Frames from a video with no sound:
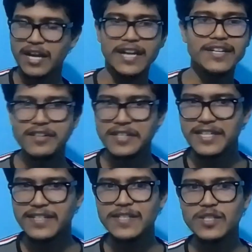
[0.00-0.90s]
collect the
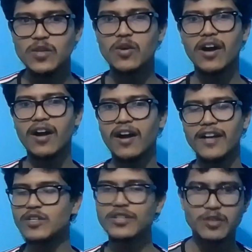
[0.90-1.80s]
dataset. So
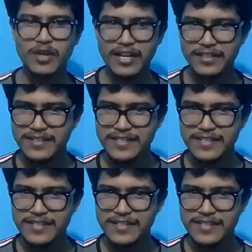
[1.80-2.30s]
I don't need to collect